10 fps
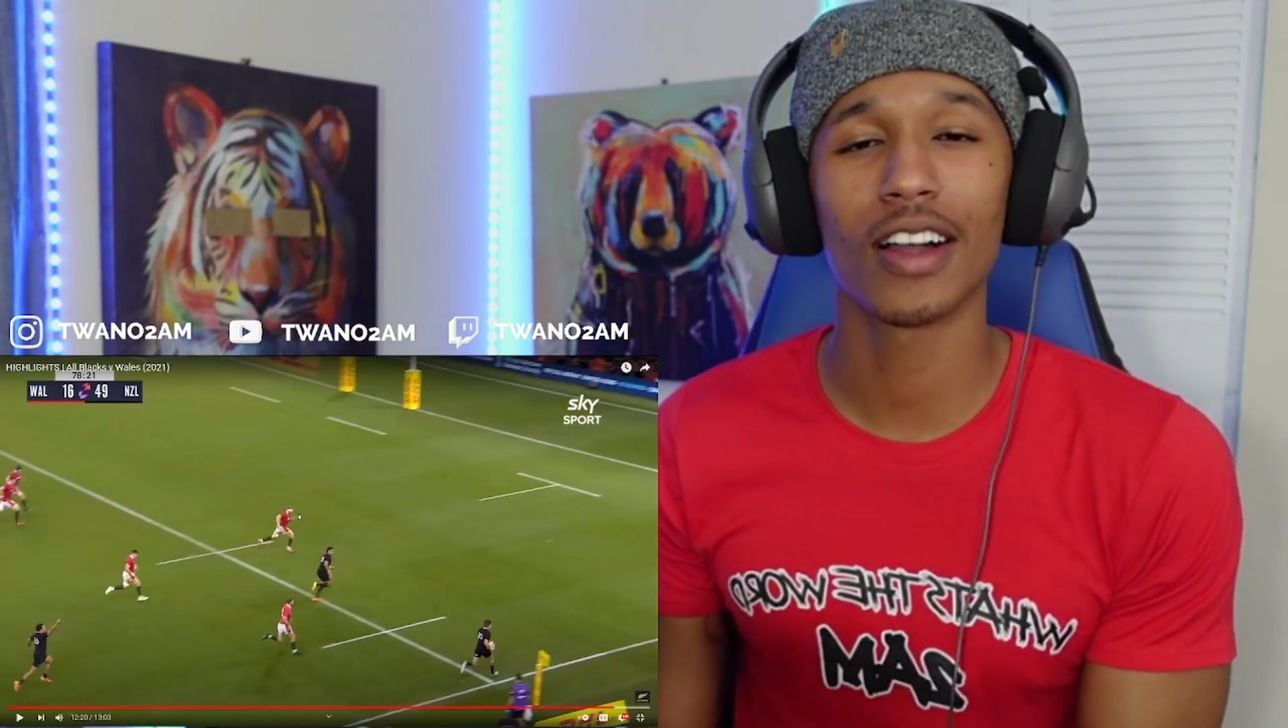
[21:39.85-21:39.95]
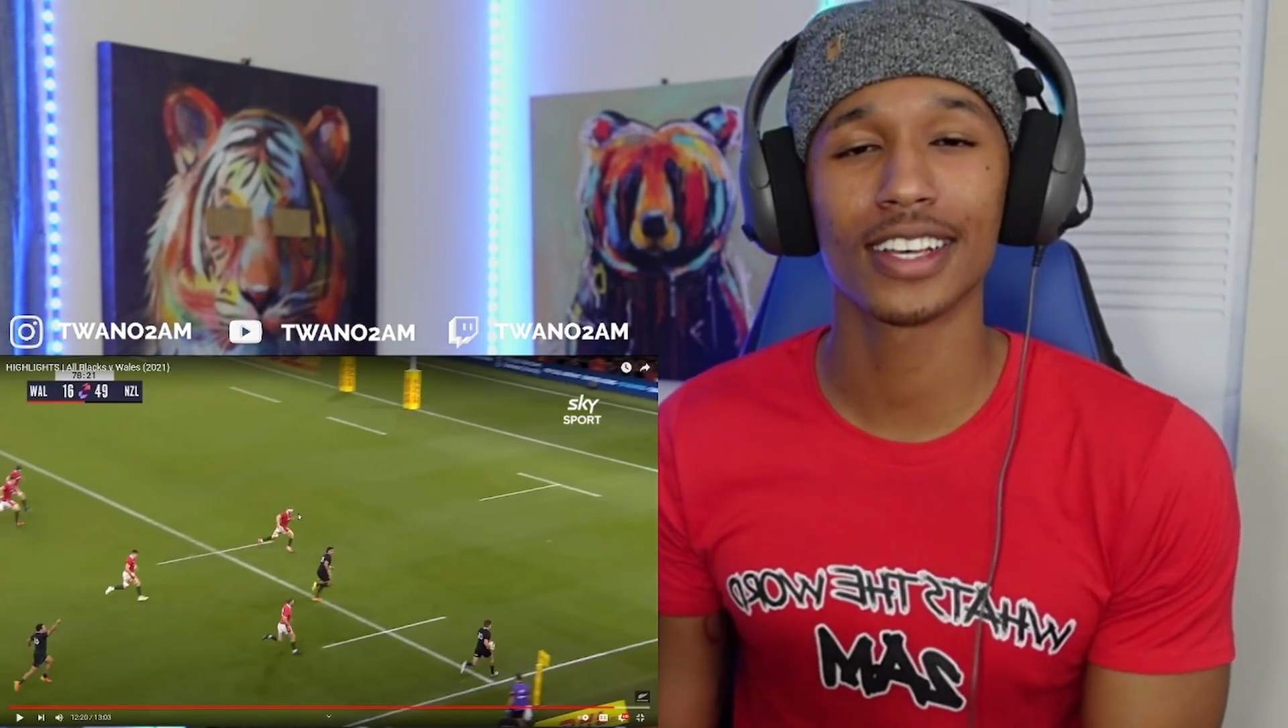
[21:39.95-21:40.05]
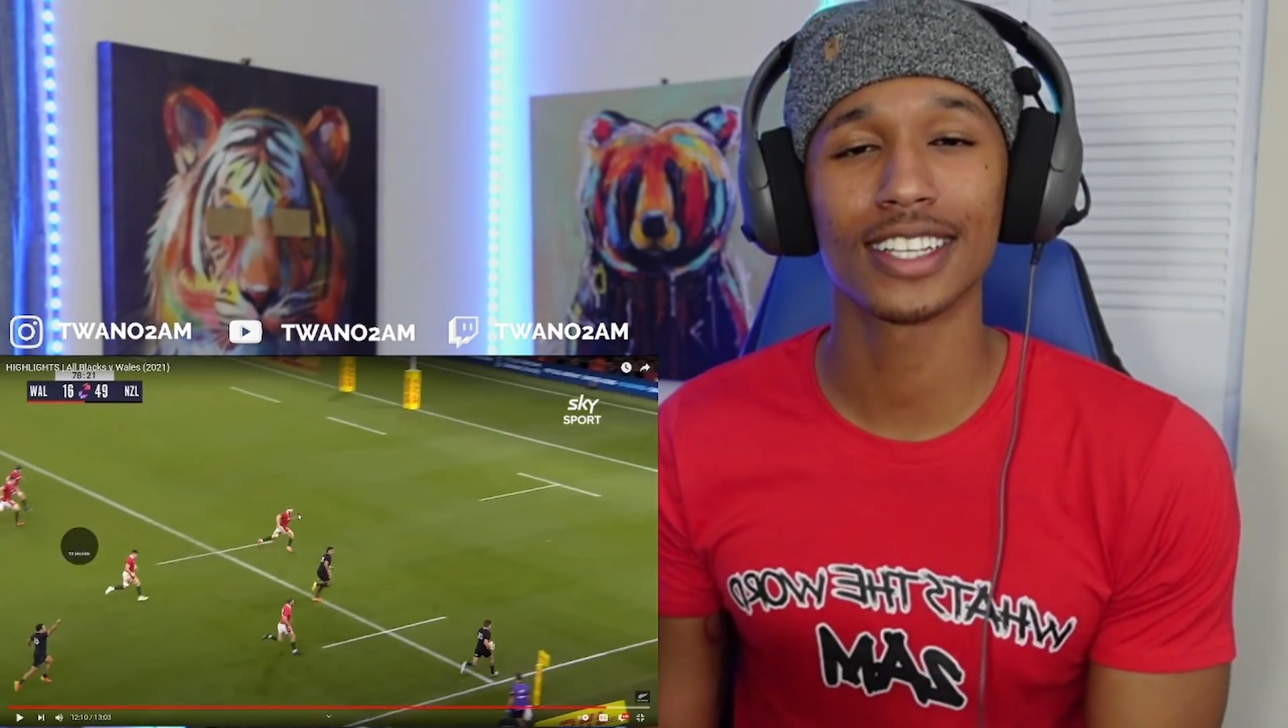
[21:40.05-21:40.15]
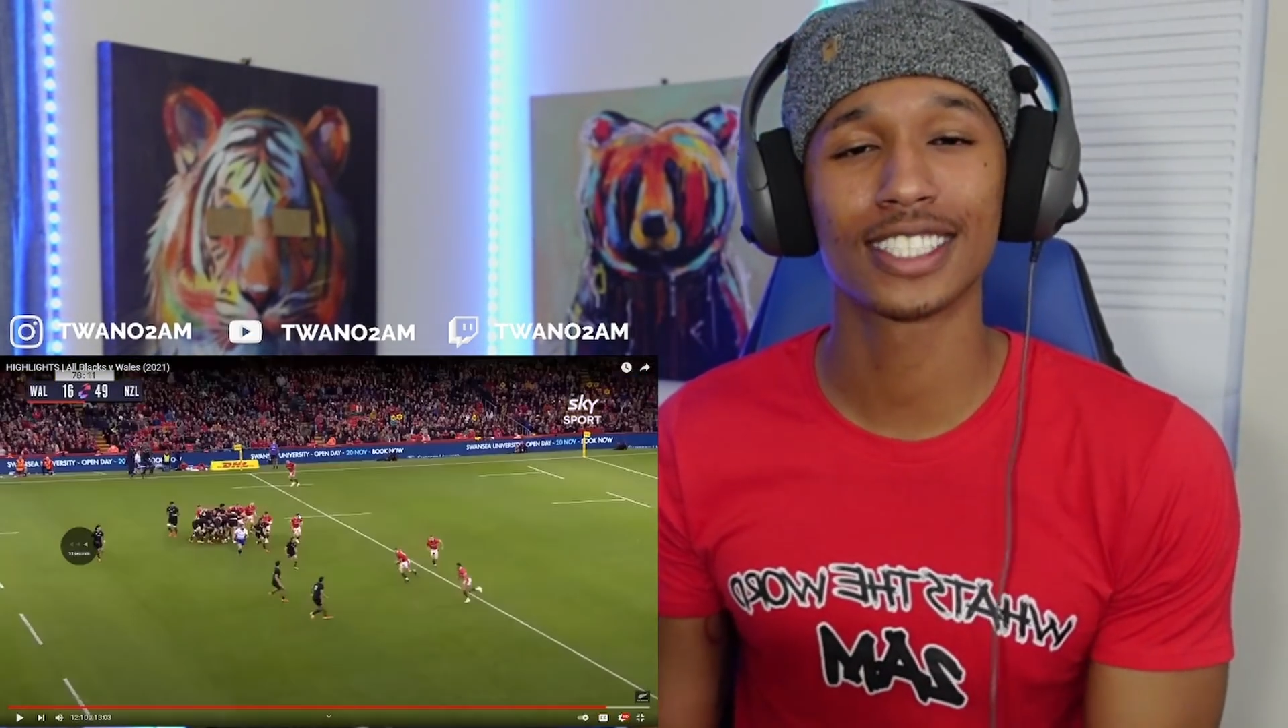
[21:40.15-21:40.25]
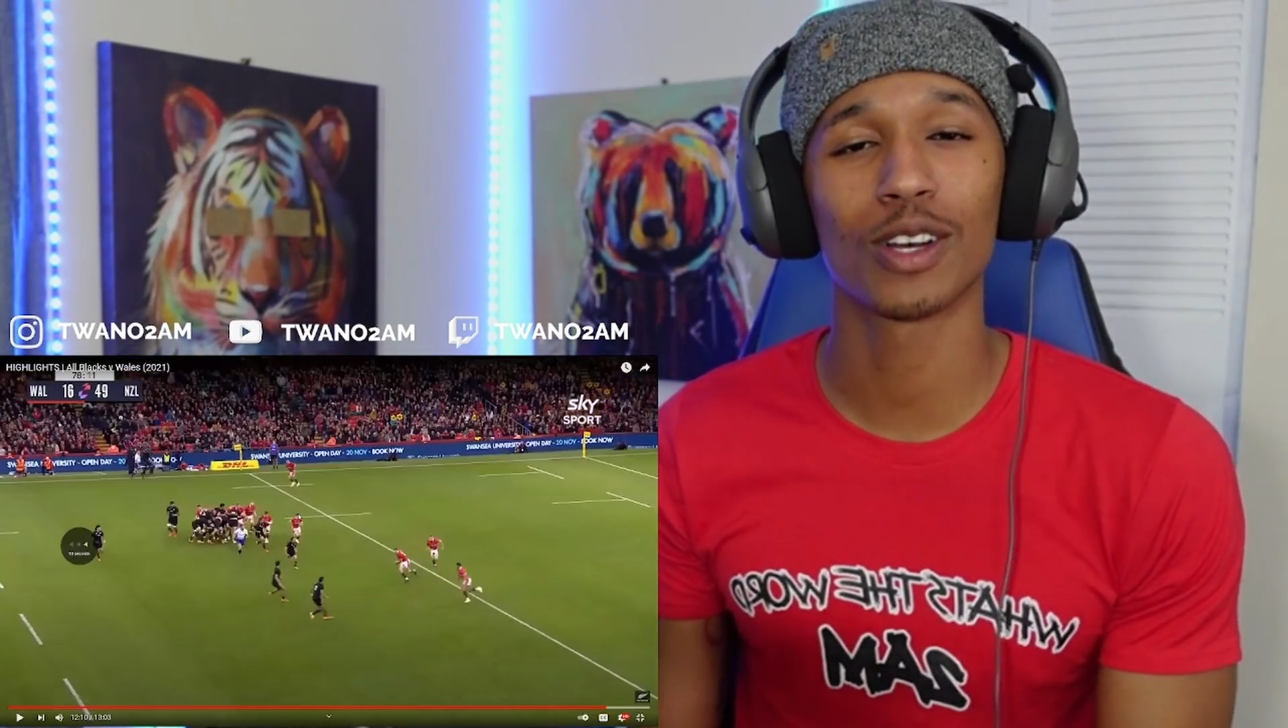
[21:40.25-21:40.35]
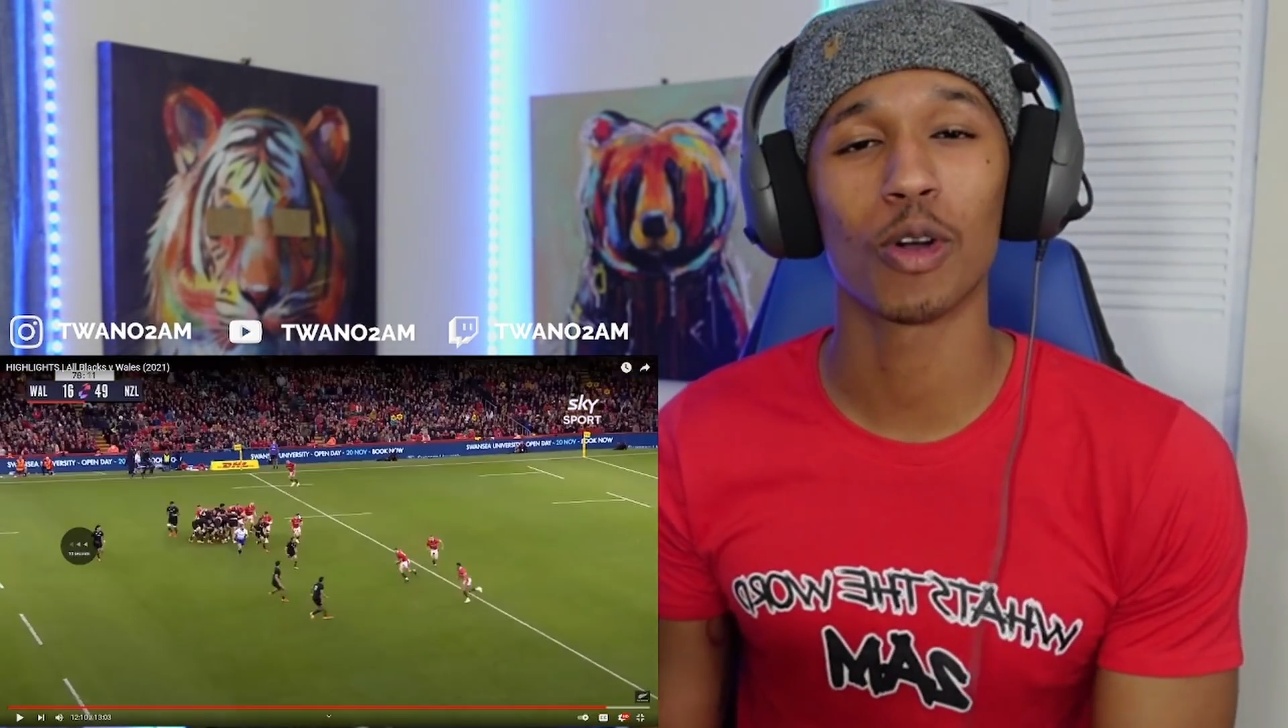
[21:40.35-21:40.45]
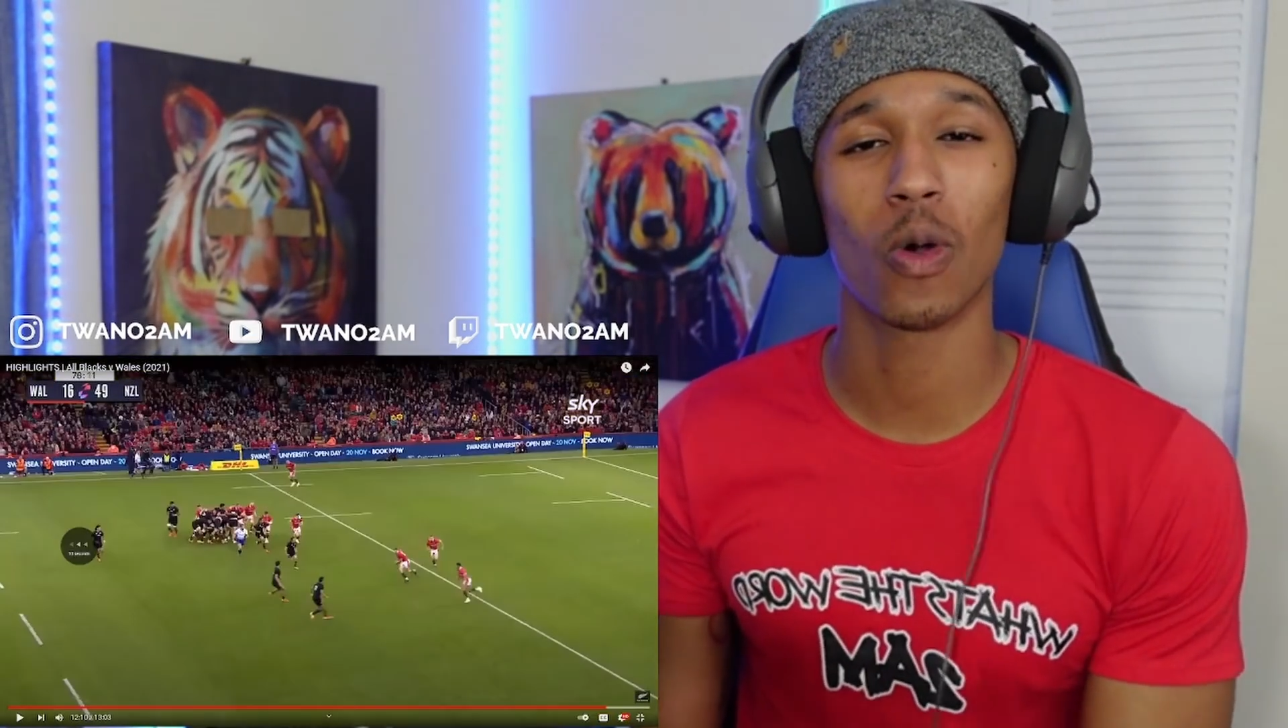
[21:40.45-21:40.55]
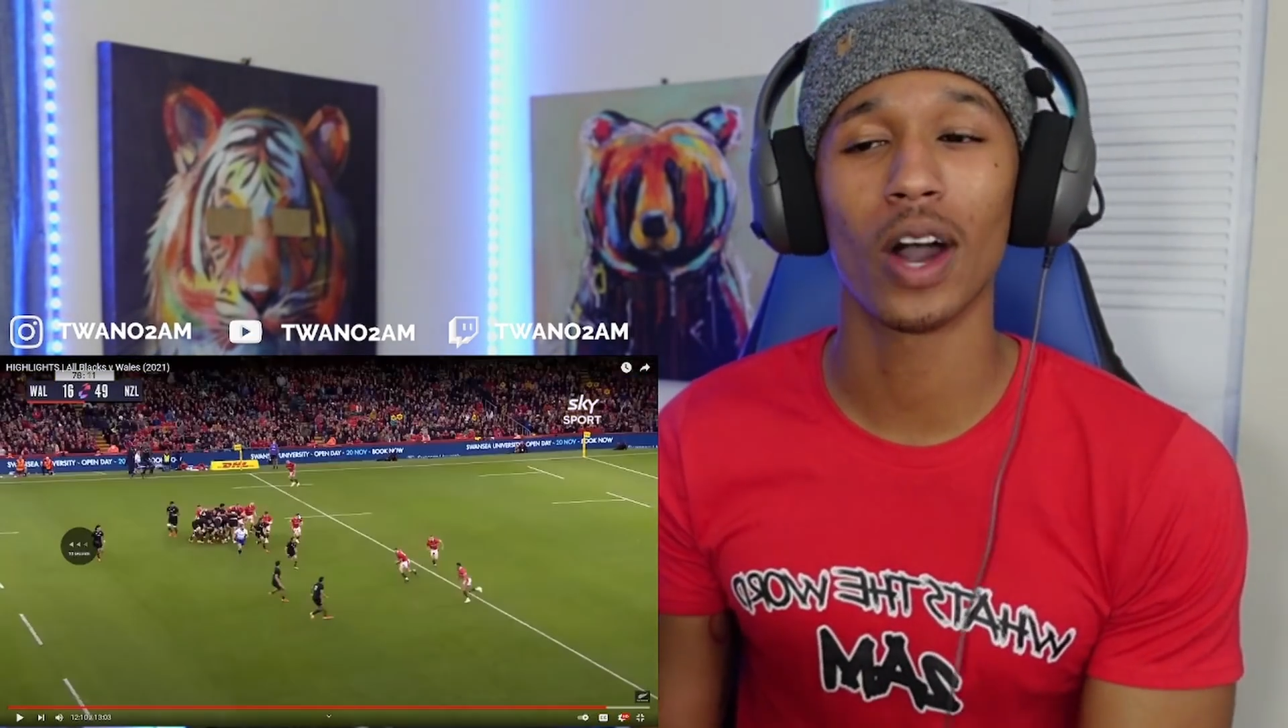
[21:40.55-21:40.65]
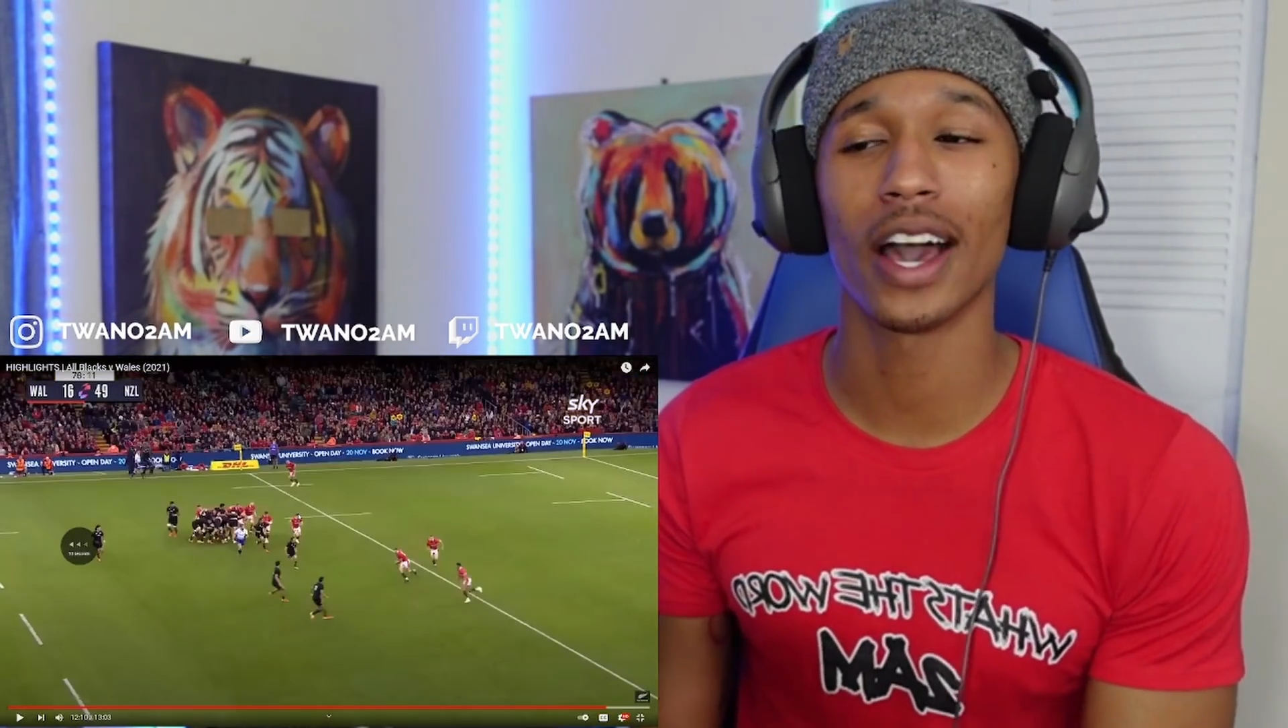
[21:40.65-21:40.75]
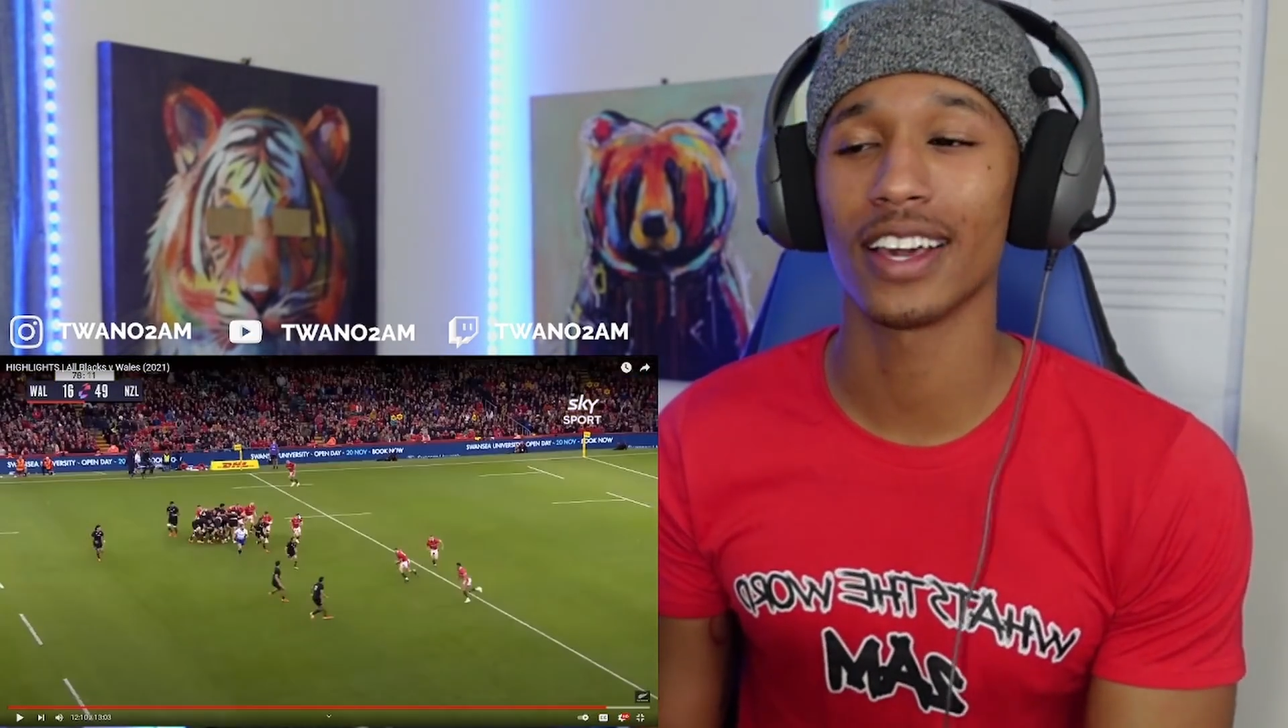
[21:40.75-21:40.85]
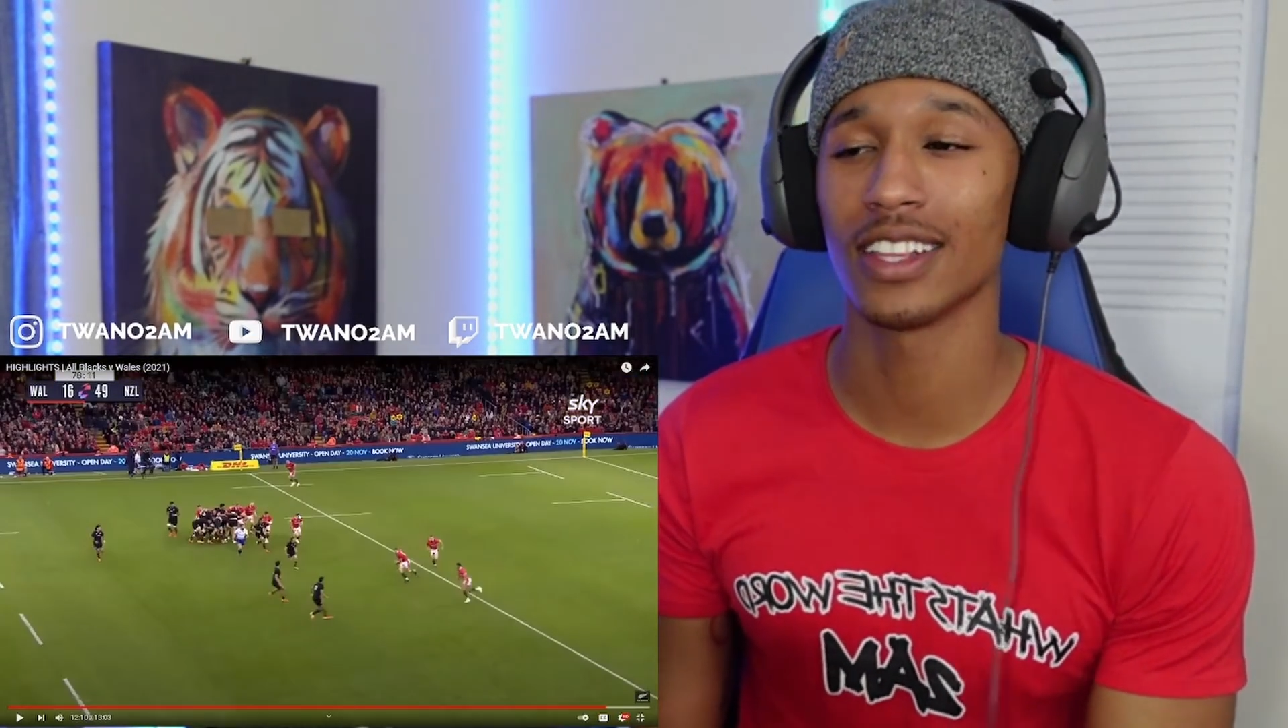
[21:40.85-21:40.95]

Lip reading: gets so quiet.